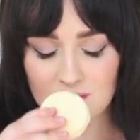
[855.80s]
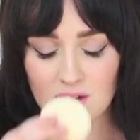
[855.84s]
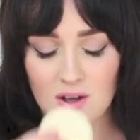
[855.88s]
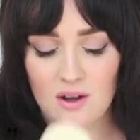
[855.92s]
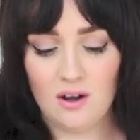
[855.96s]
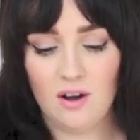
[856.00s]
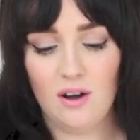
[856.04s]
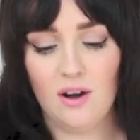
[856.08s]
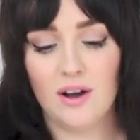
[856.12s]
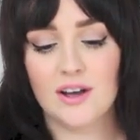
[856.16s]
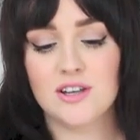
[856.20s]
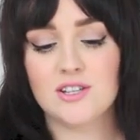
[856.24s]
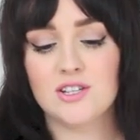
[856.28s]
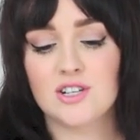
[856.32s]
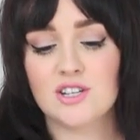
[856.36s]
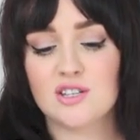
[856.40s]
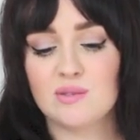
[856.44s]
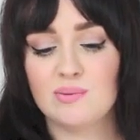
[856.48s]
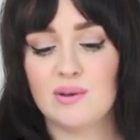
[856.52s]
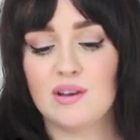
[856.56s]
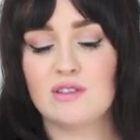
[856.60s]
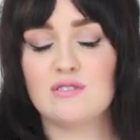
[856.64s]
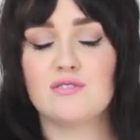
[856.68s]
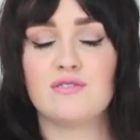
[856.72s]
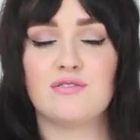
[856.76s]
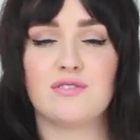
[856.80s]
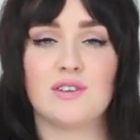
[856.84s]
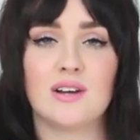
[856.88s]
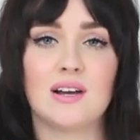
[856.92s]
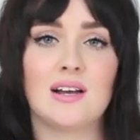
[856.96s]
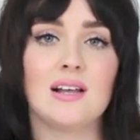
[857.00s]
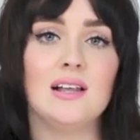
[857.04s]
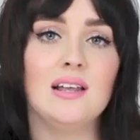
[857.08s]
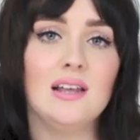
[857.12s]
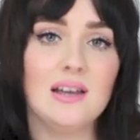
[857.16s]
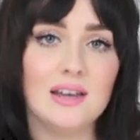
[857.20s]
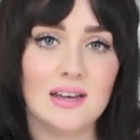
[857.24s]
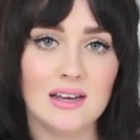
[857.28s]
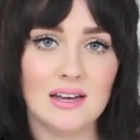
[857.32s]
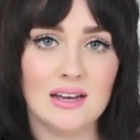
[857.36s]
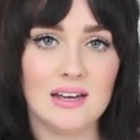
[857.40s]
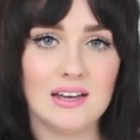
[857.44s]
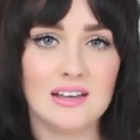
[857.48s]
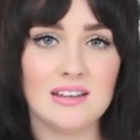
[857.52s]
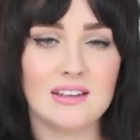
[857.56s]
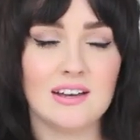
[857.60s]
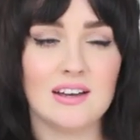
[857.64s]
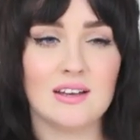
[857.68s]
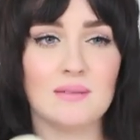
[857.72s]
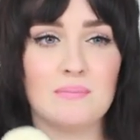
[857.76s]
oh, it just smells
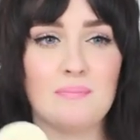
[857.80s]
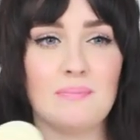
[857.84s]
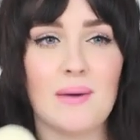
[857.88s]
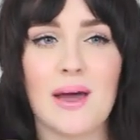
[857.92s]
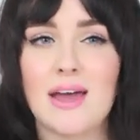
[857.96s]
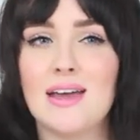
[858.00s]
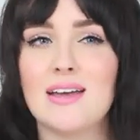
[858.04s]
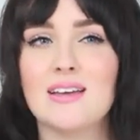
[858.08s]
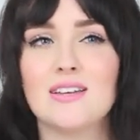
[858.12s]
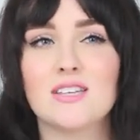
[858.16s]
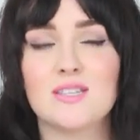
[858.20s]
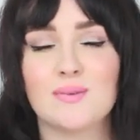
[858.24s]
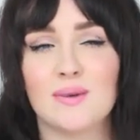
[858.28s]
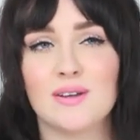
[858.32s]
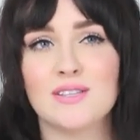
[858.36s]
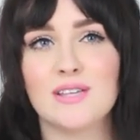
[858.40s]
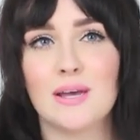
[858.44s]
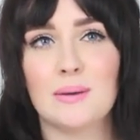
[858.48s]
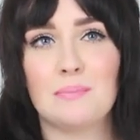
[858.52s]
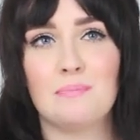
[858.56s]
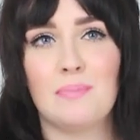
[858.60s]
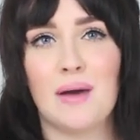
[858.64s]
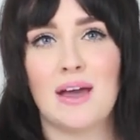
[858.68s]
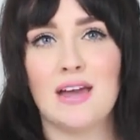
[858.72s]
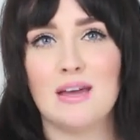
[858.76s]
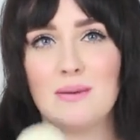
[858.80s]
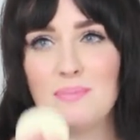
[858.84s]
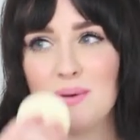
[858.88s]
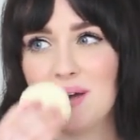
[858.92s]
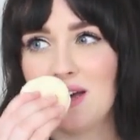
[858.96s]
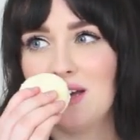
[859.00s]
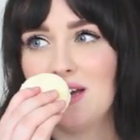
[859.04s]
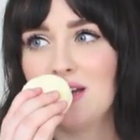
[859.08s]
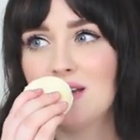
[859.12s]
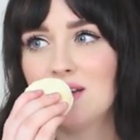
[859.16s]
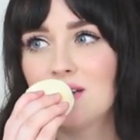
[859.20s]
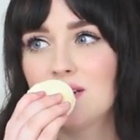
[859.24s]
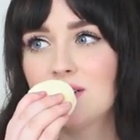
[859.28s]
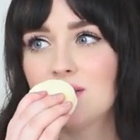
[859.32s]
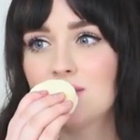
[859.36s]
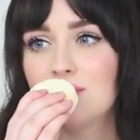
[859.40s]
clean and it smells like baby.